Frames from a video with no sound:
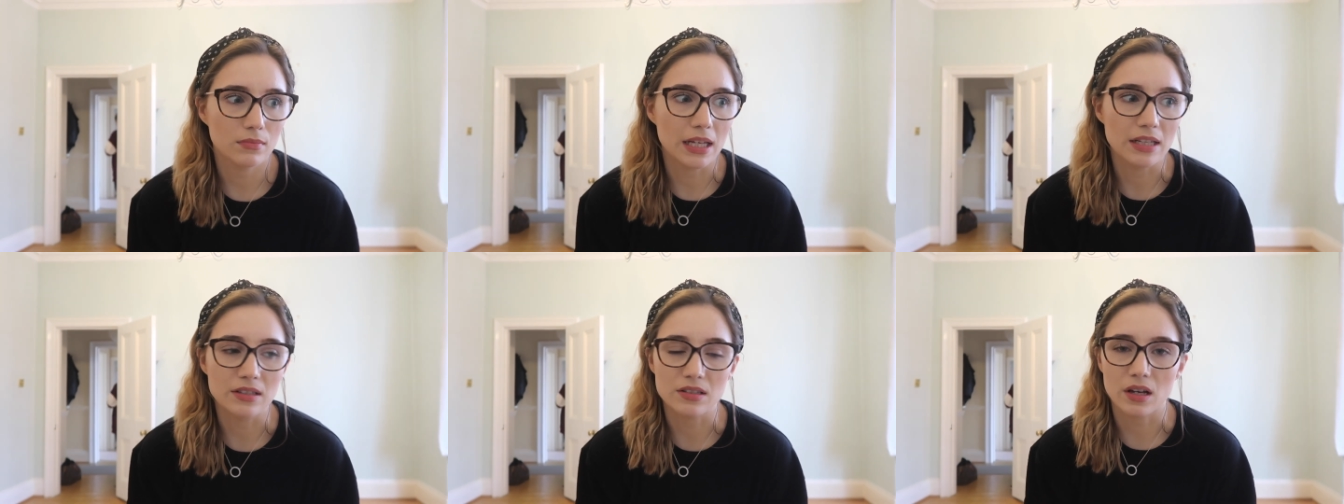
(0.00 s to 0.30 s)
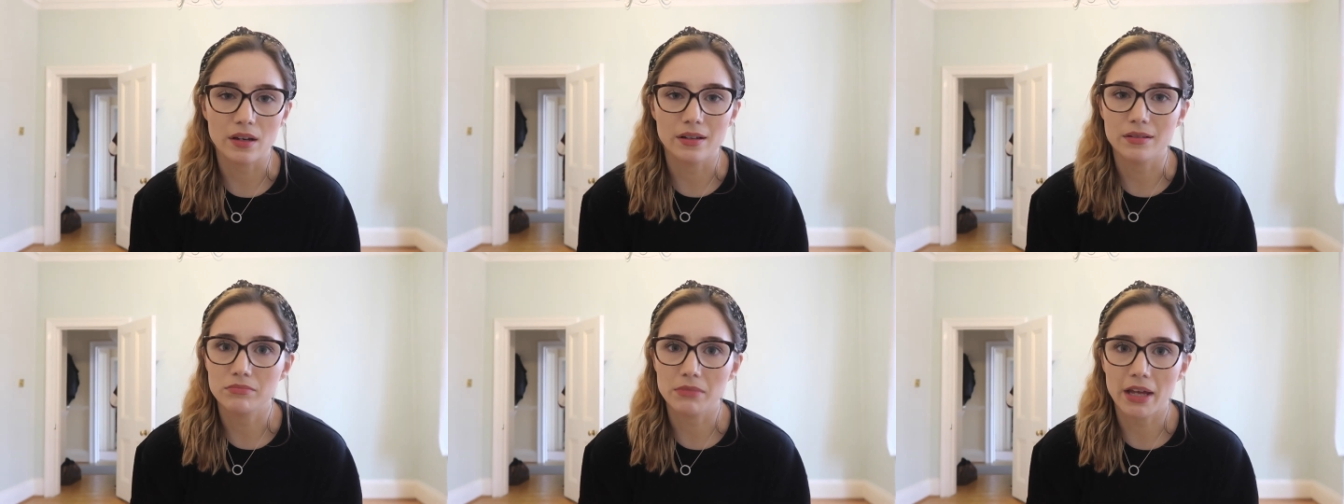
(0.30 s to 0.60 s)

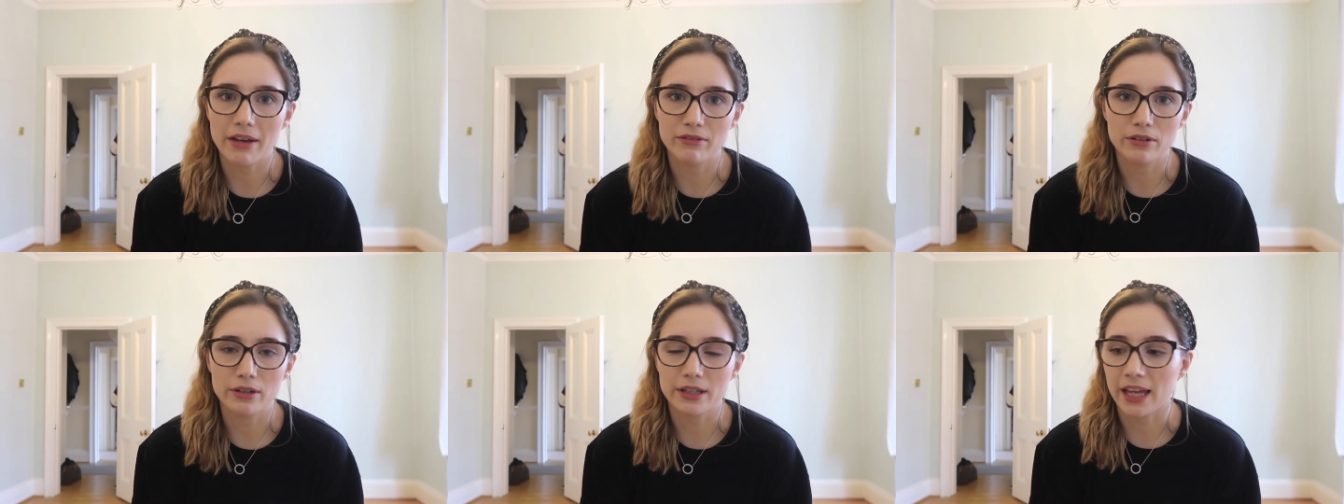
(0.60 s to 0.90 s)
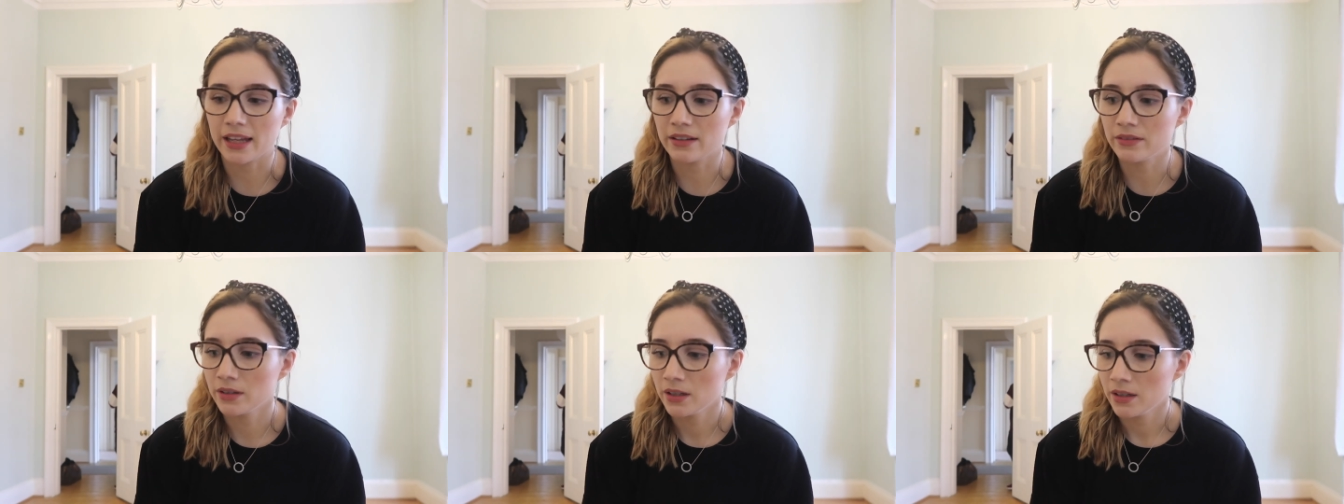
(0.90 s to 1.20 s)
inside ever
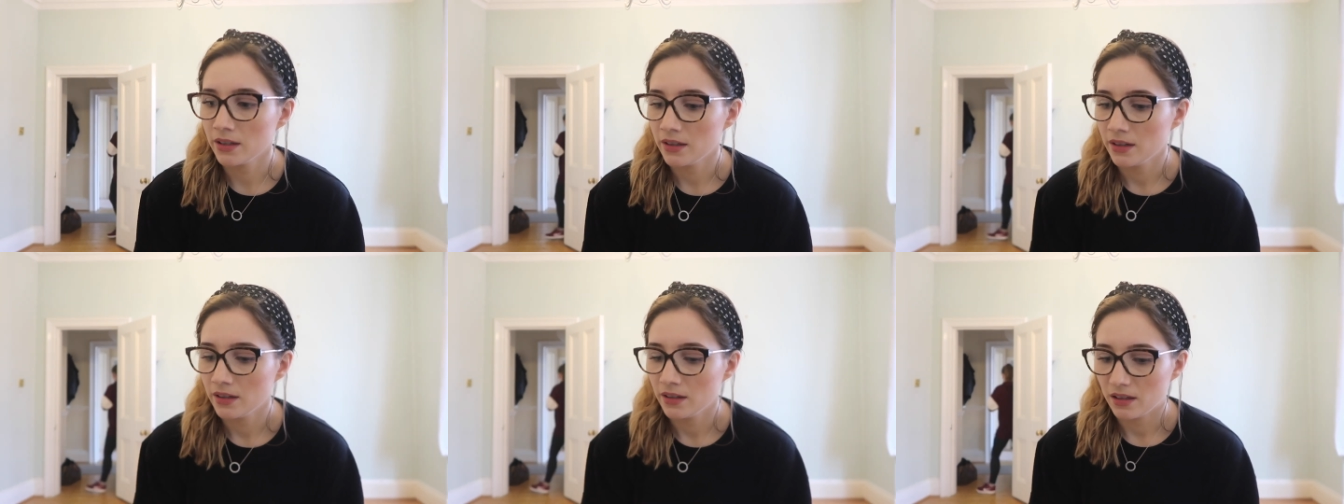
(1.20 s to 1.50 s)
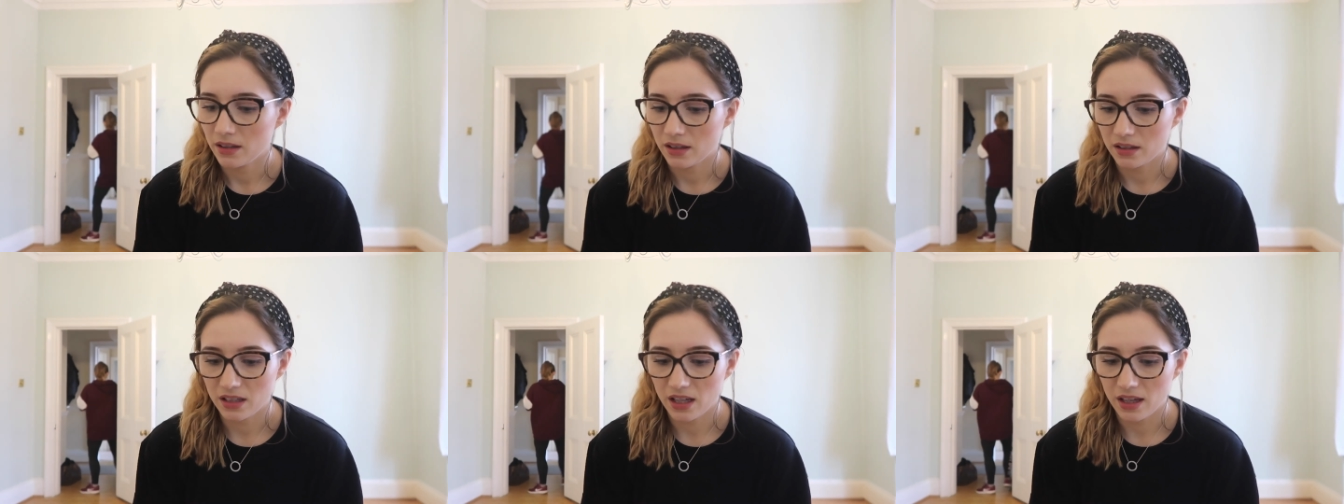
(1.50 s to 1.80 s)
again.
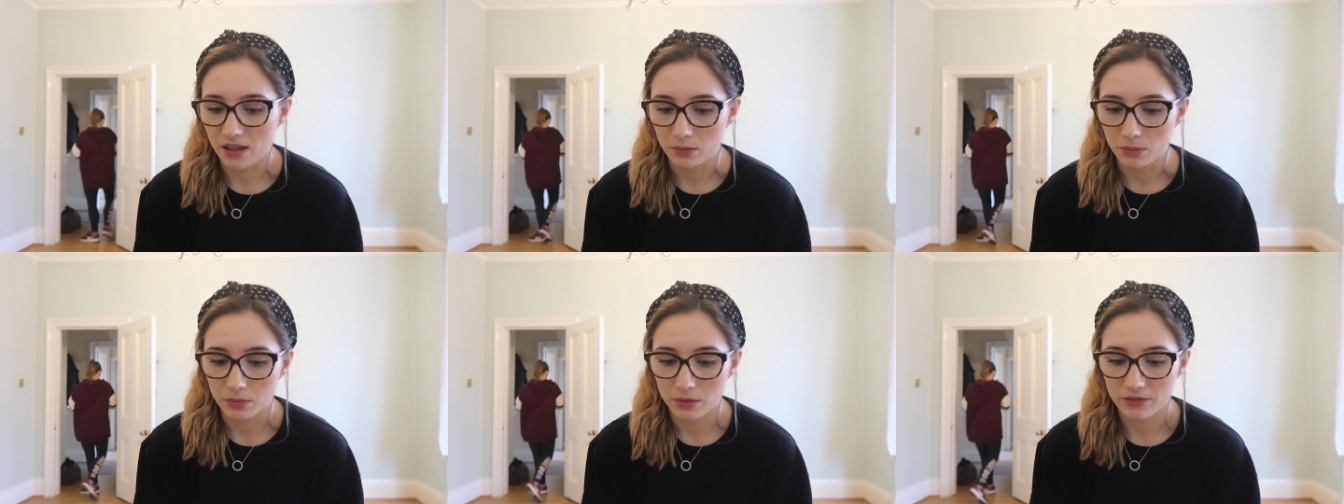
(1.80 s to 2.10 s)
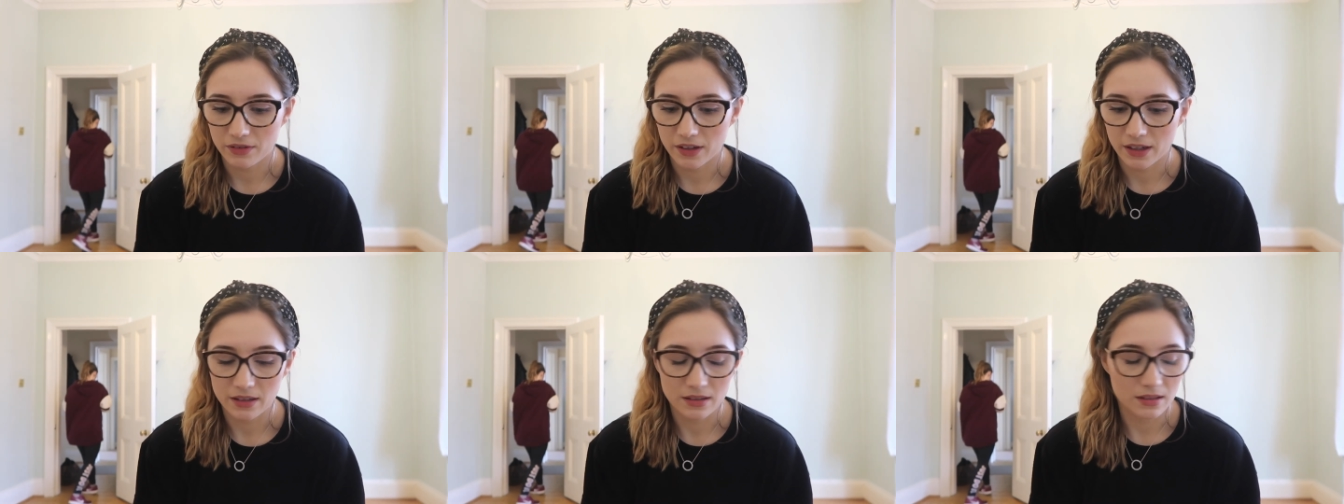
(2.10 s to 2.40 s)
And yeah,
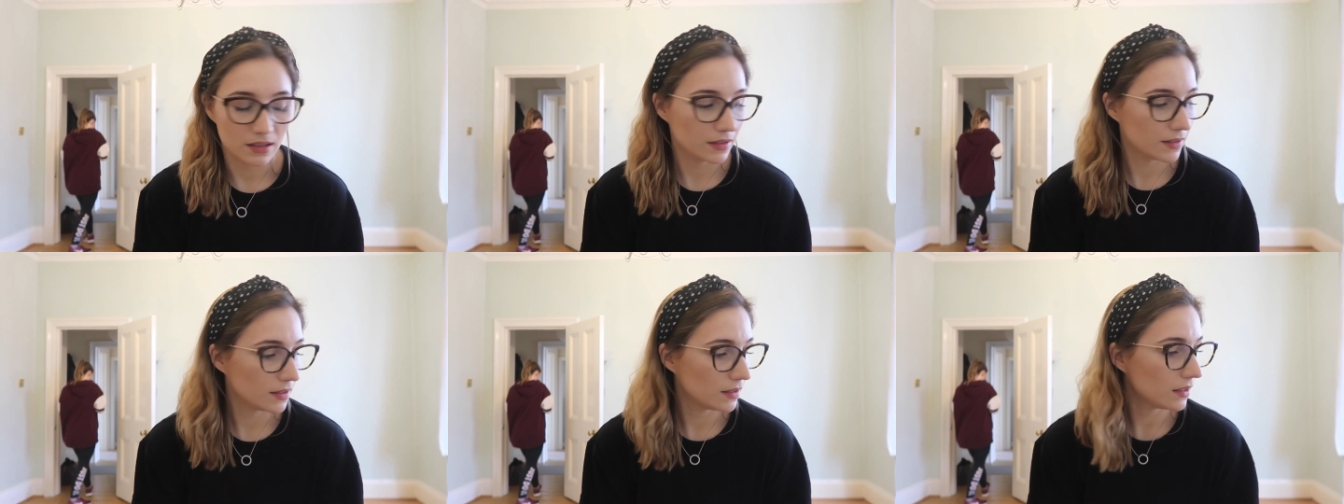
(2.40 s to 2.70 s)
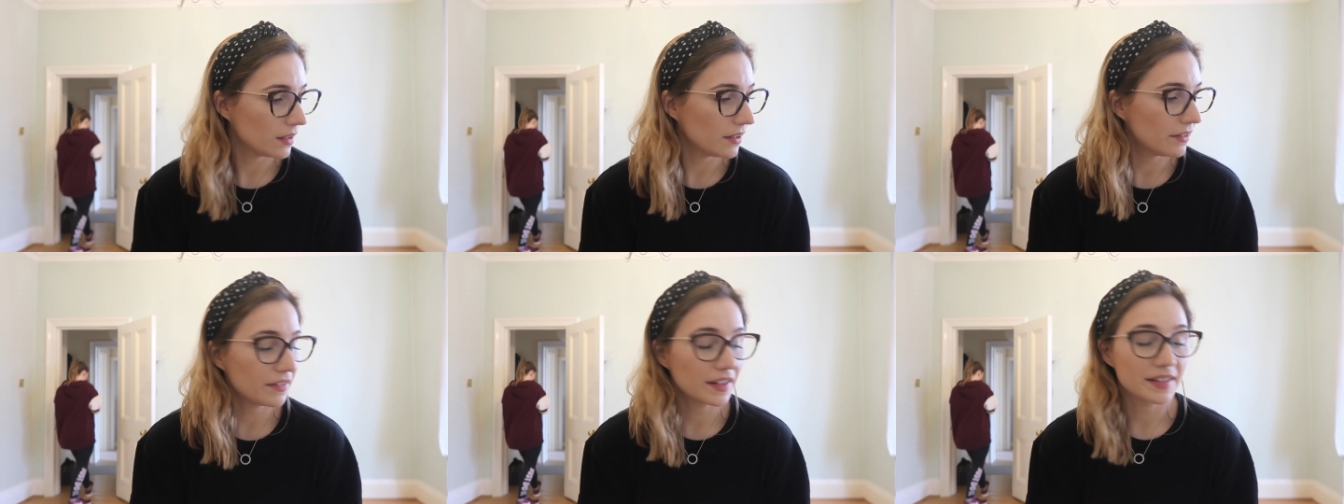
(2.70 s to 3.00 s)
we've had
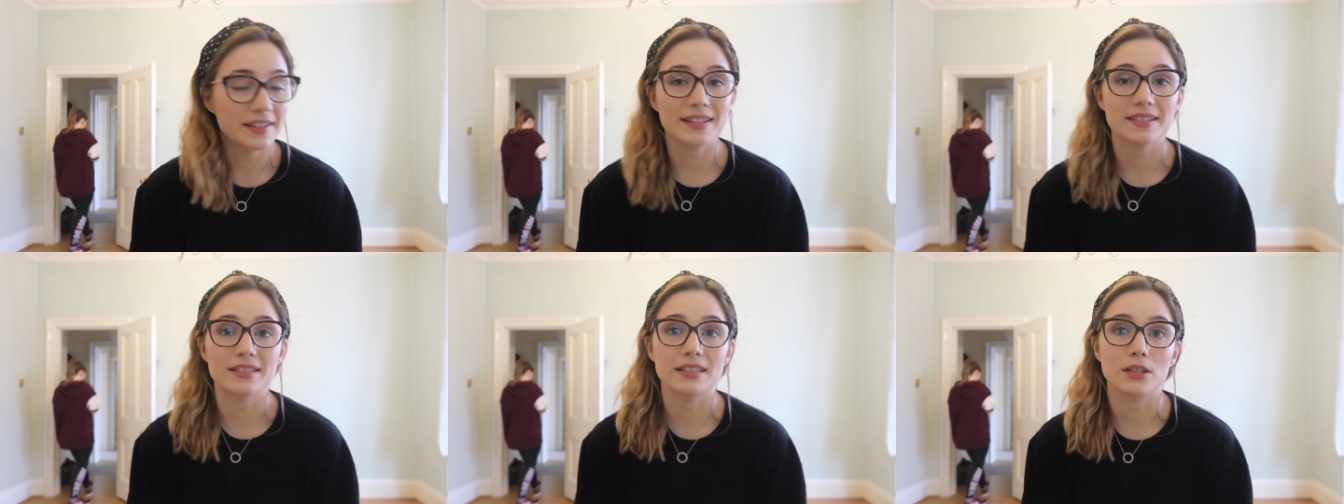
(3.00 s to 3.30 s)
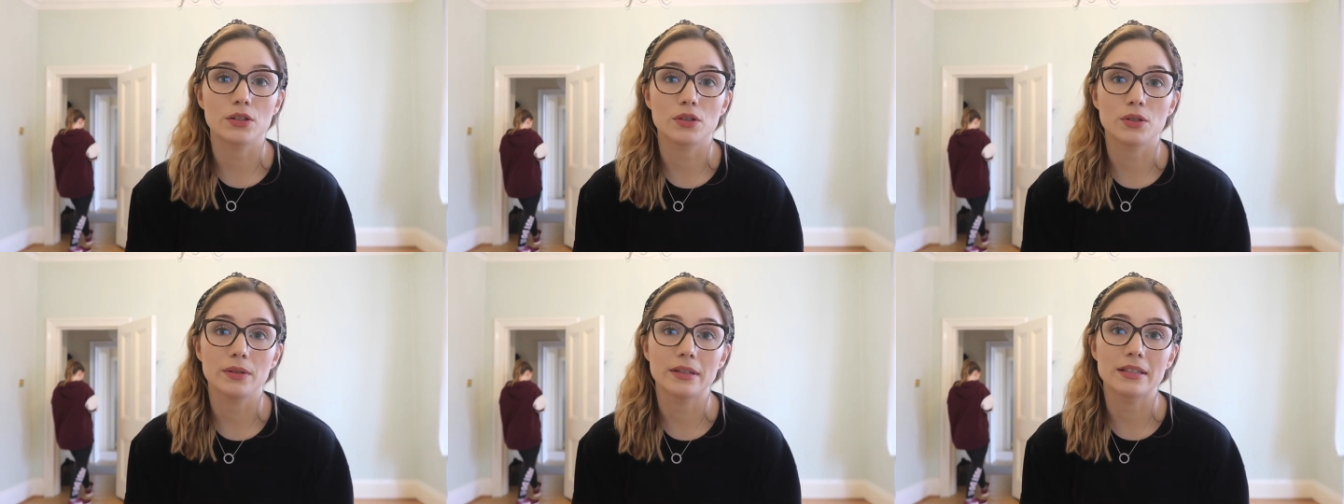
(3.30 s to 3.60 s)
a
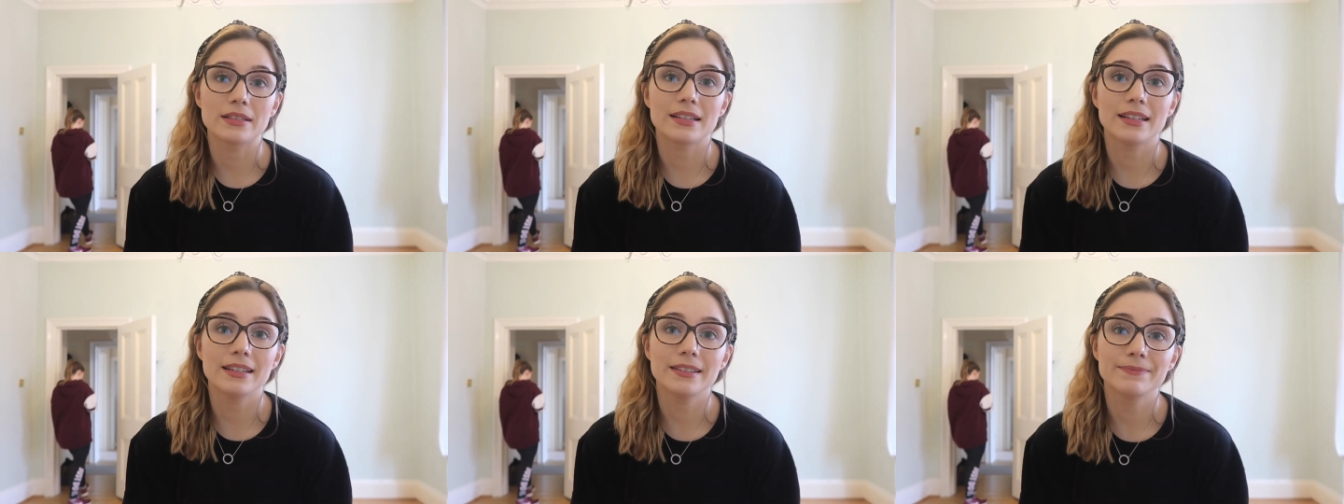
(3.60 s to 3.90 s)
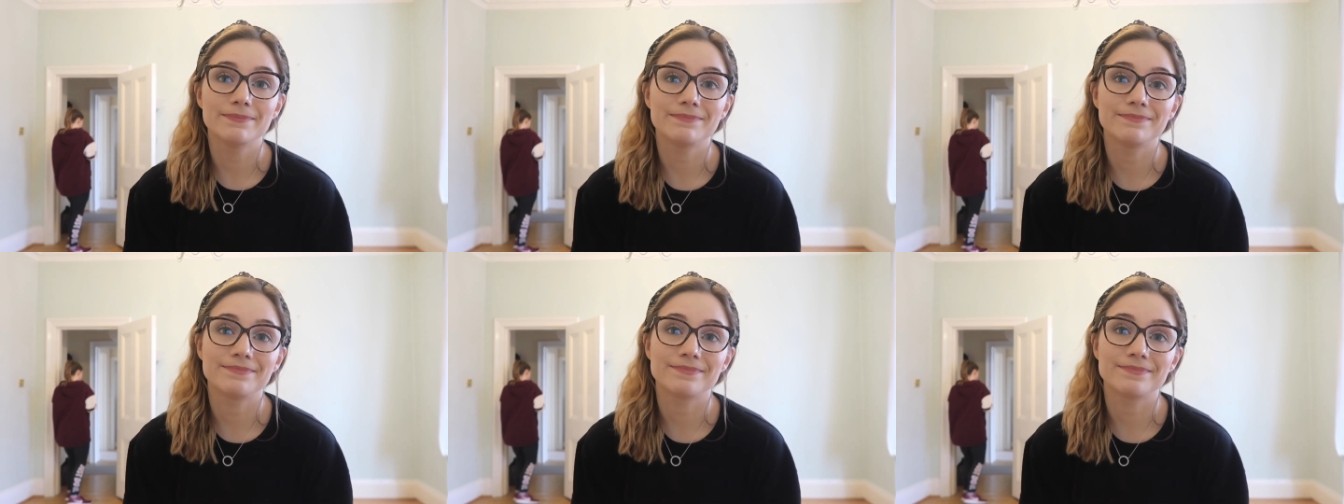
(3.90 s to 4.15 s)
fantastic 2 years here.